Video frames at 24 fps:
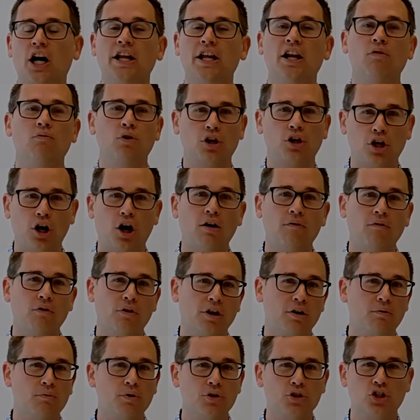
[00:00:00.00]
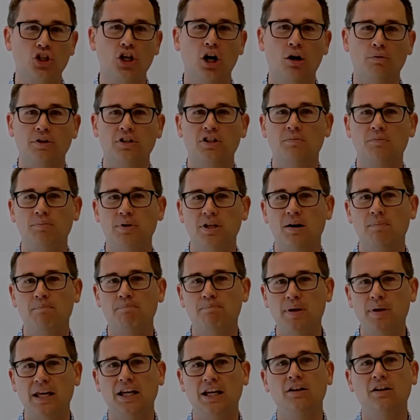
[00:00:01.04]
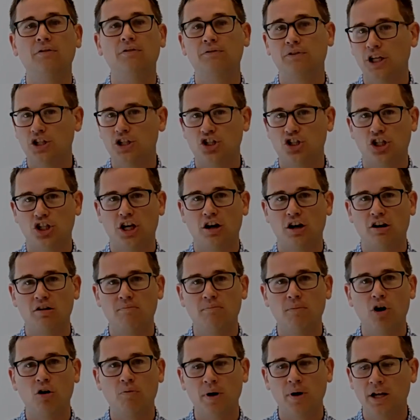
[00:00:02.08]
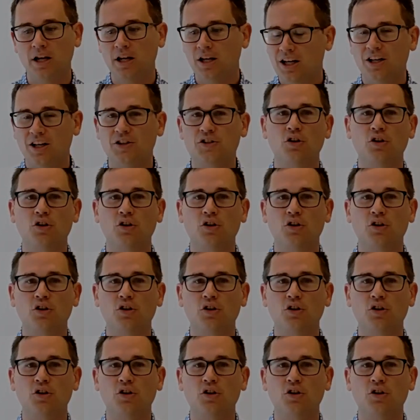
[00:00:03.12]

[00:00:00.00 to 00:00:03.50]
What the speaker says: China recovery was going to be a big inflationary moment.